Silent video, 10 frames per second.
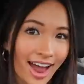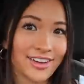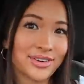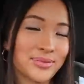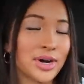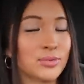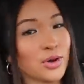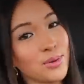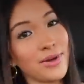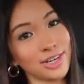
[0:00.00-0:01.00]
Hi everyone,
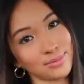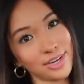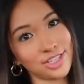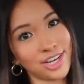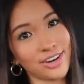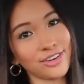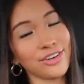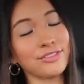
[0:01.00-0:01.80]
welcome back to my channel.